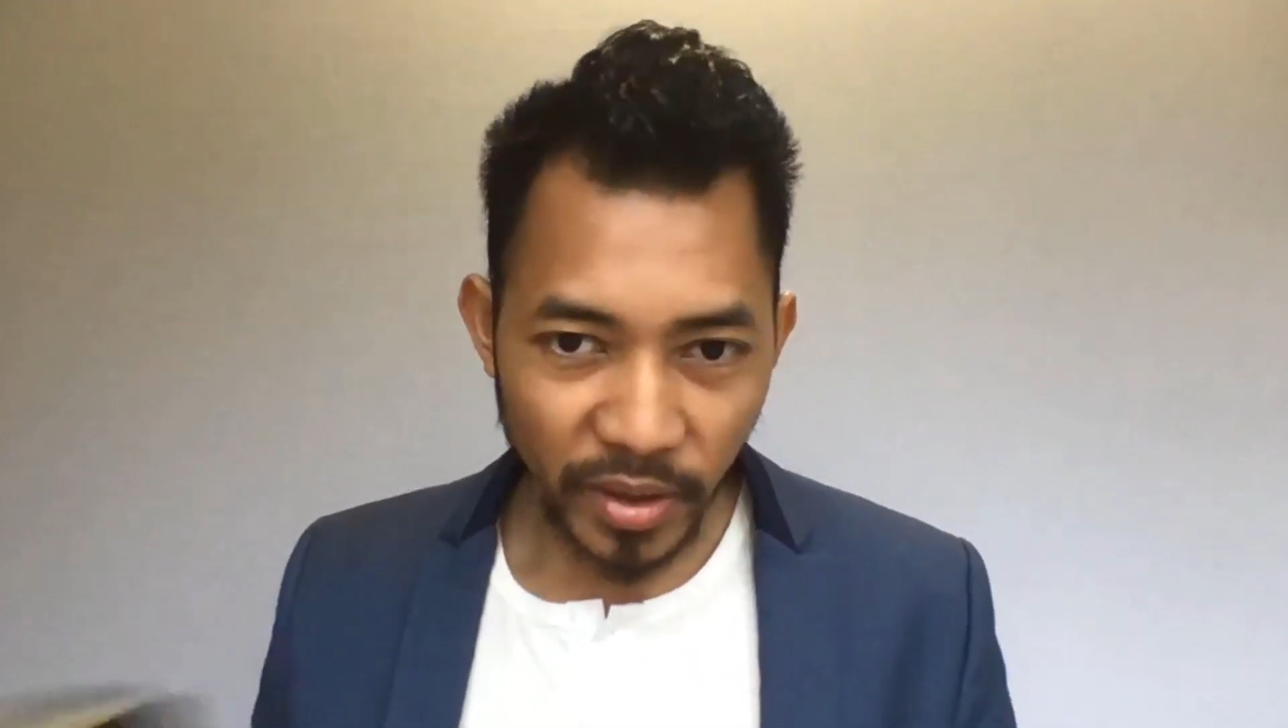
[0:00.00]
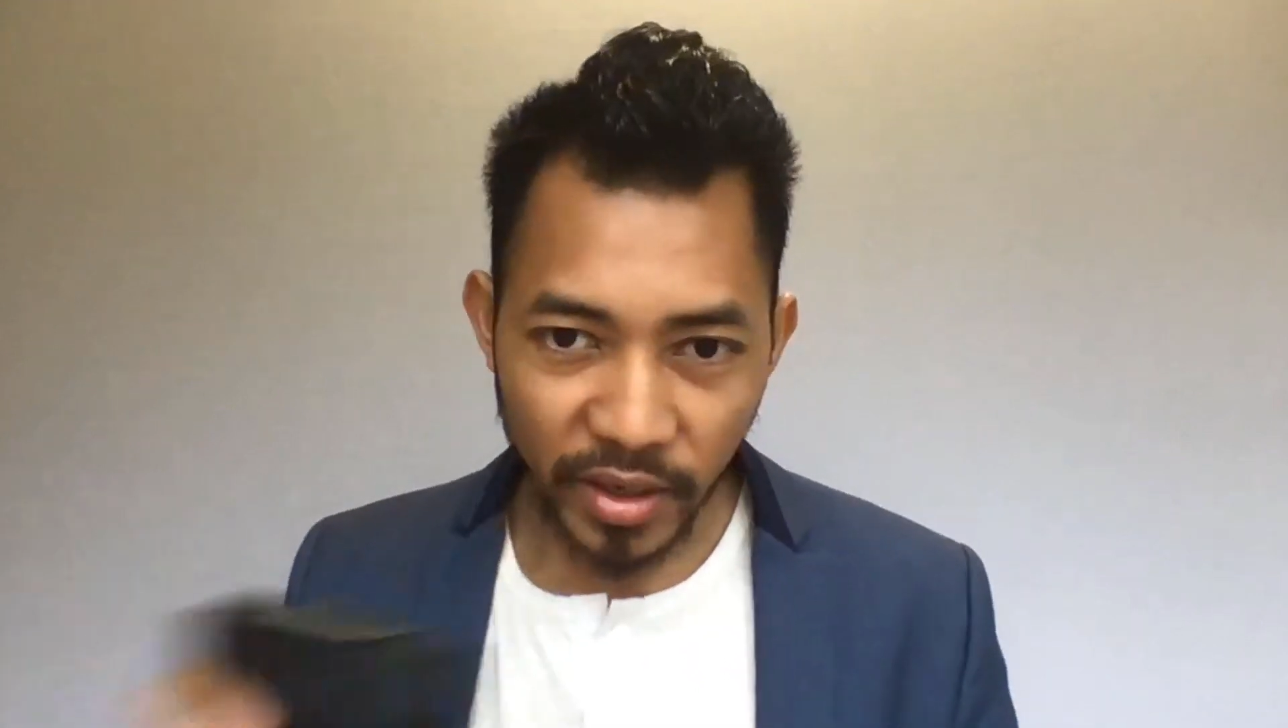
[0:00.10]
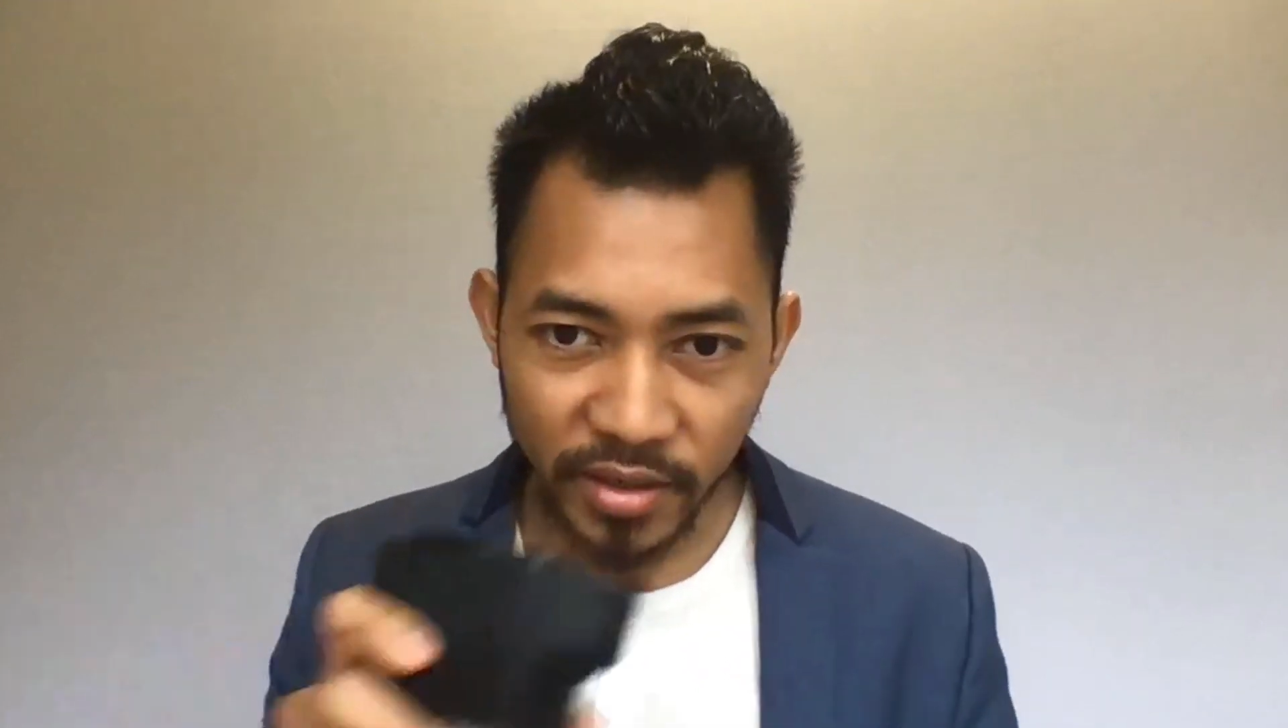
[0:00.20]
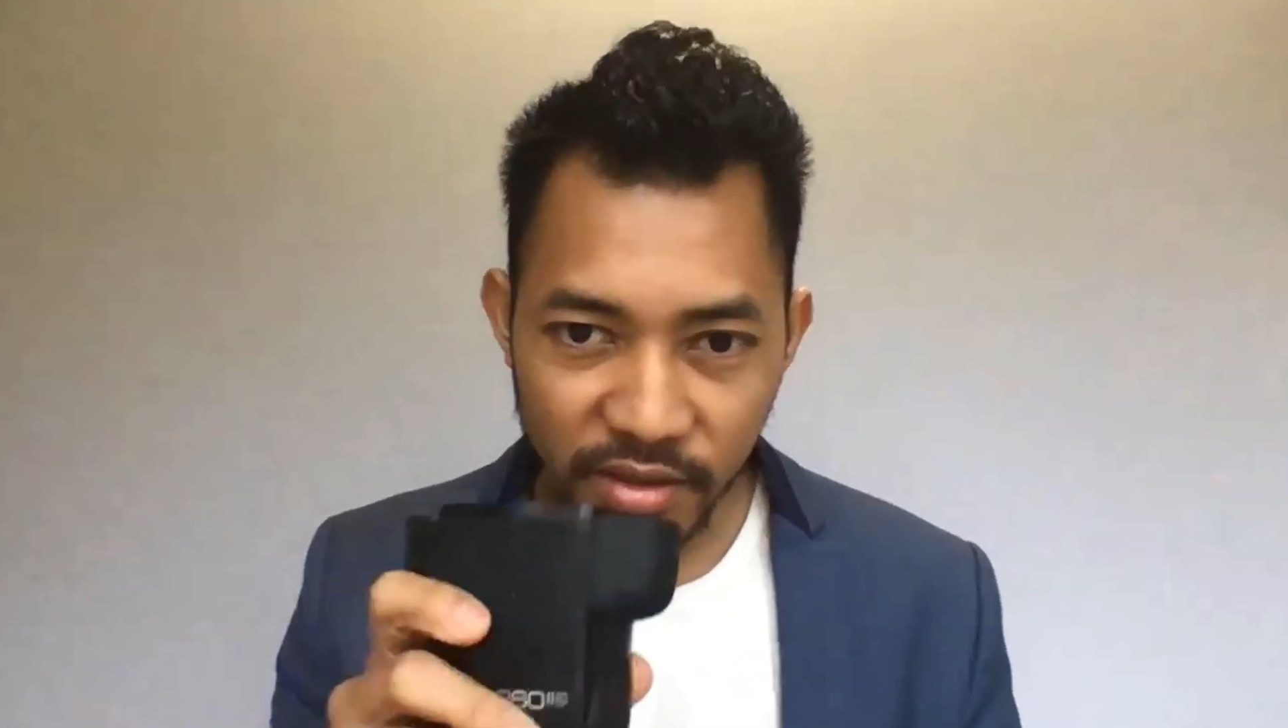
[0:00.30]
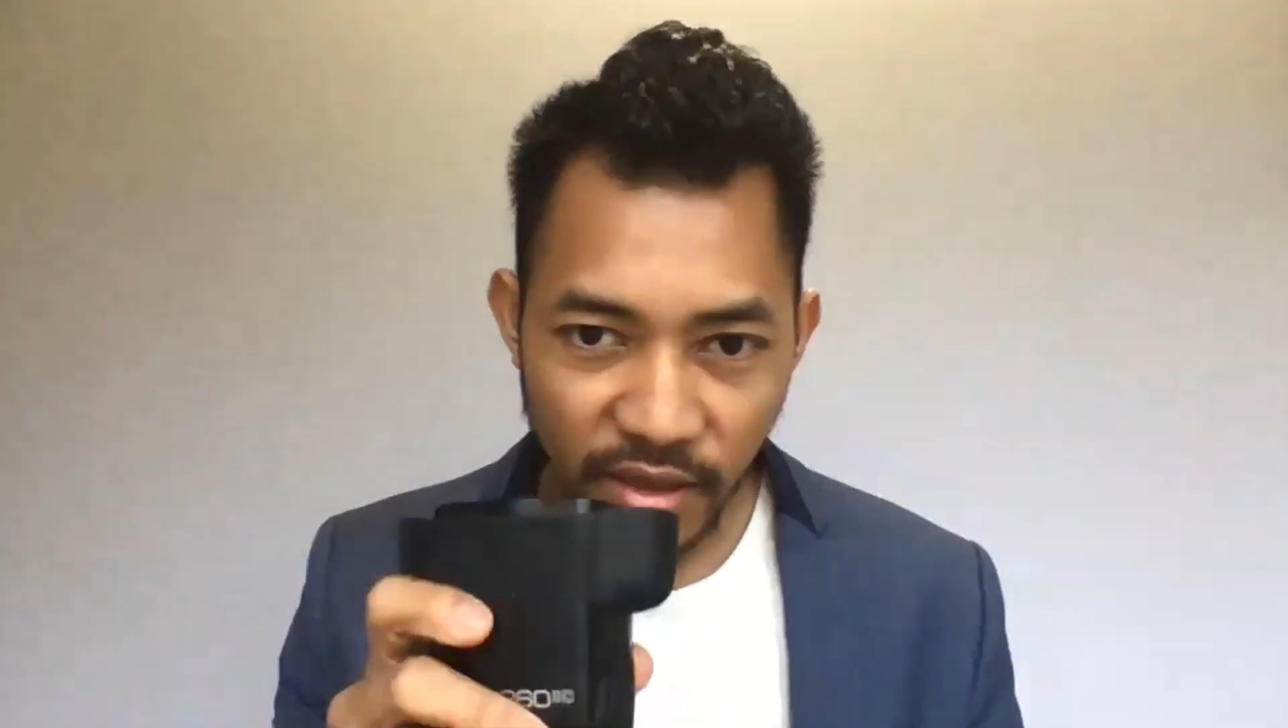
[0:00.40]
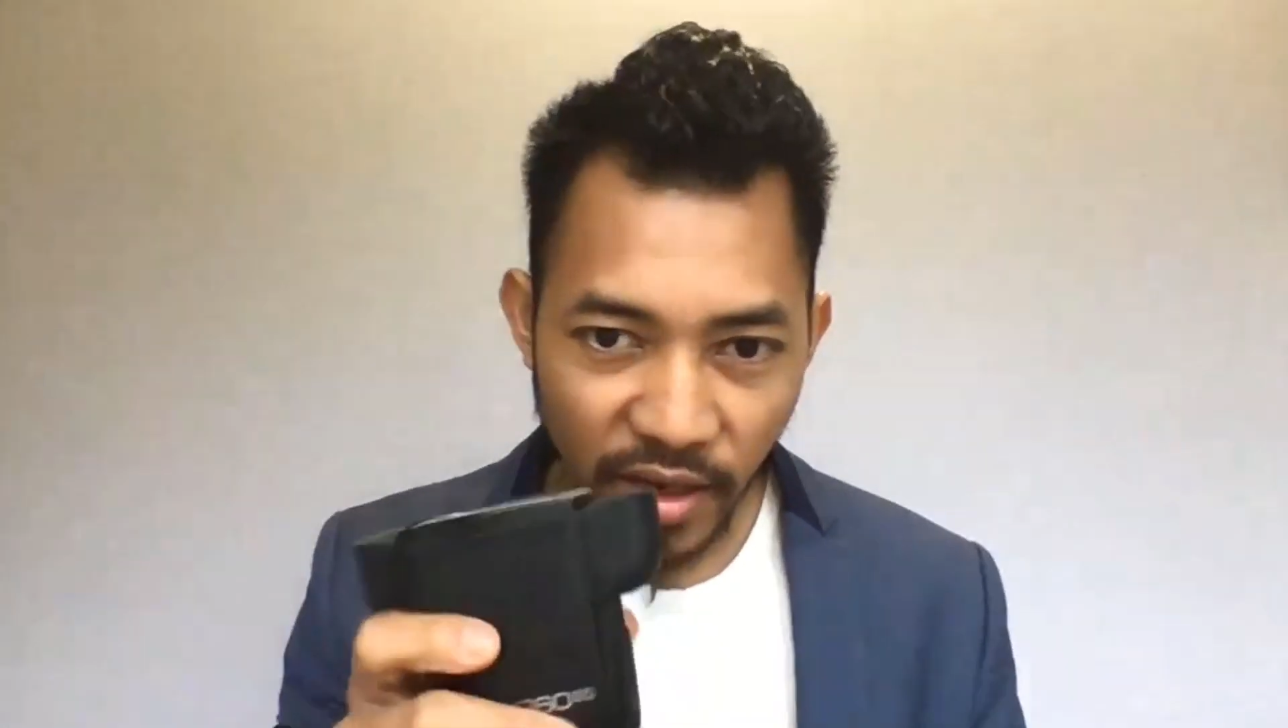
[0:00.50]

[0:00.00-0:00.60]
is